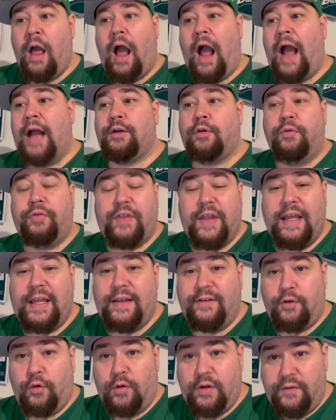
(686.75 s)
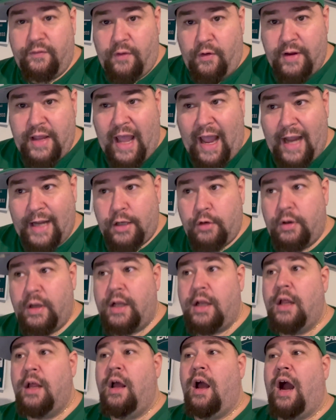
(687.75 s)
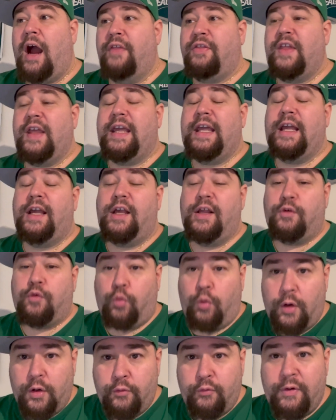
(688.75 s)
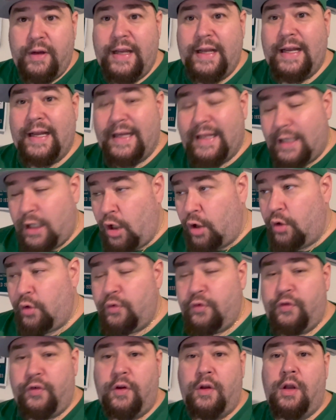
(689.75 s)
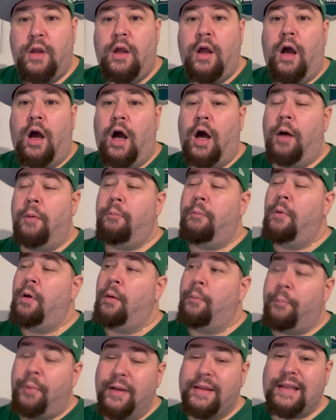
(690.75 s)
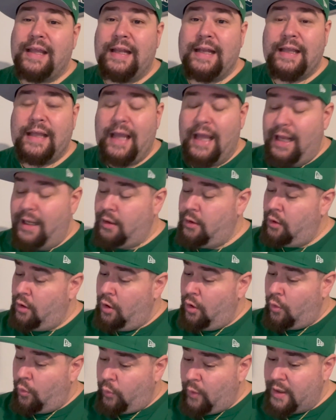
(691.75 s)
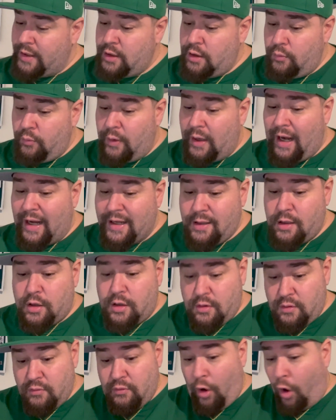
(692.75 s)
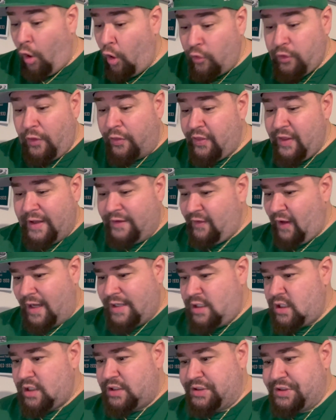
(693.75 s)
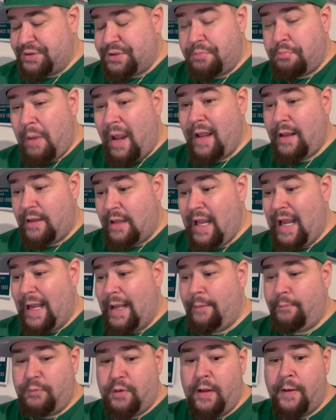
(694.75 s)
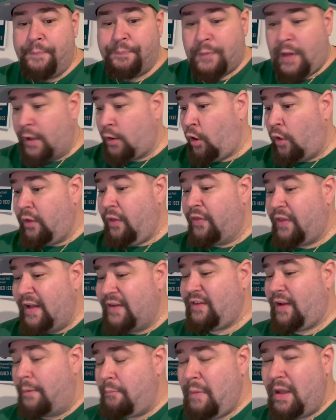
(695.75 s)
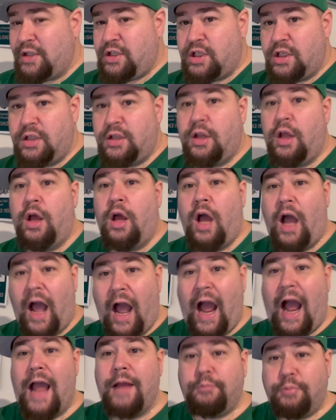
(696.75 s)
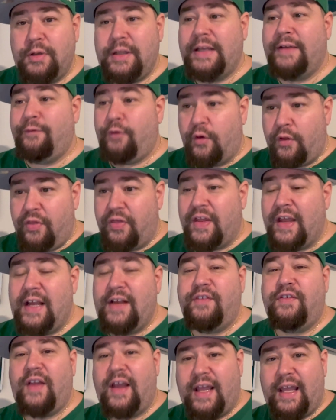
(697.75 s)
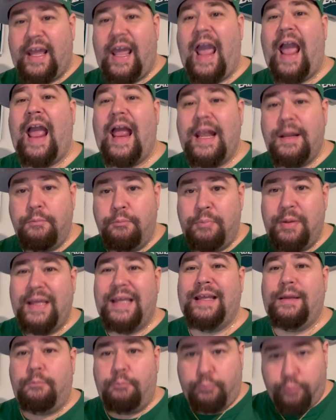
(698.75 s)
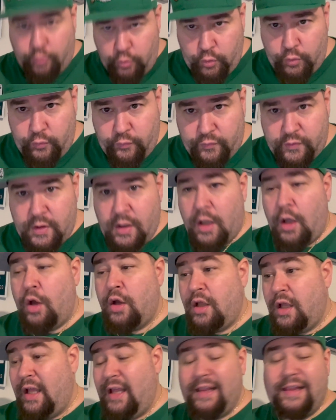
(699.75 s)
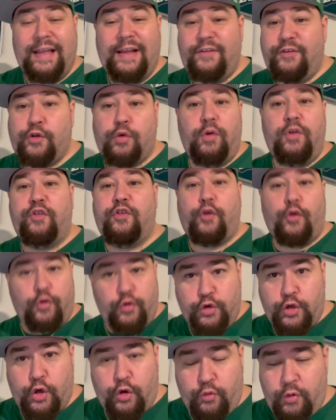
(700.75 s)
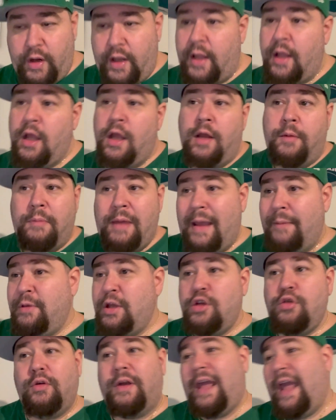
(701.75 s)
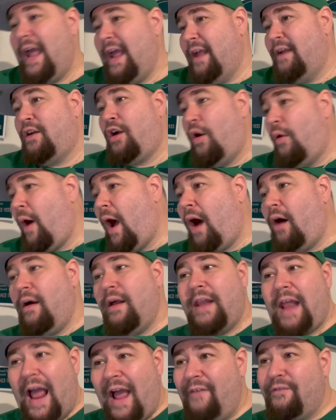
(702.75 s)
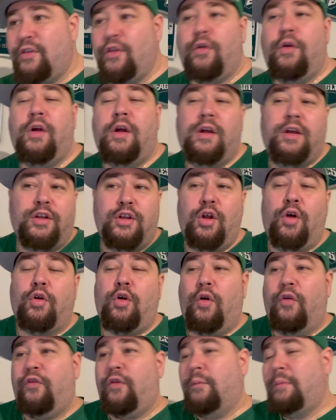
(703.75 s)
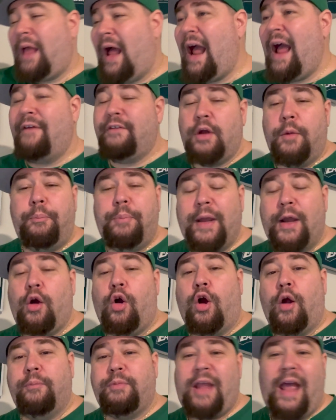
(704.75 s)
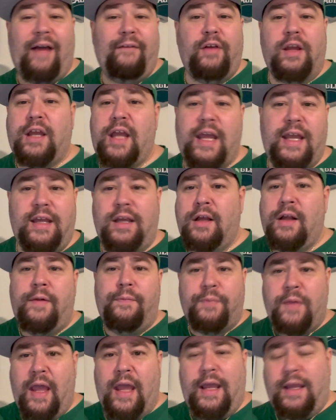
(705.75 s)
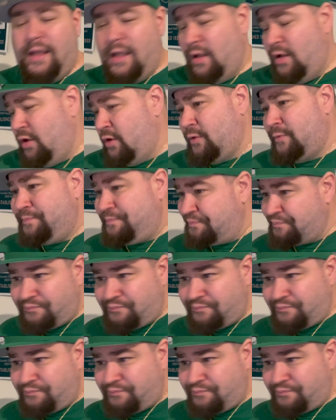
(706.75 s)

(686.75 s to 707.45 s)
I don't think he's always very accurate. I think he gets one read and he goes. But then again, when all the things I just named and all the things I mentioned, I believe are things that can be improved, at least to a certain degree. Maybe you can't go out and have the, you know, go from not having a big arm to having a Donovan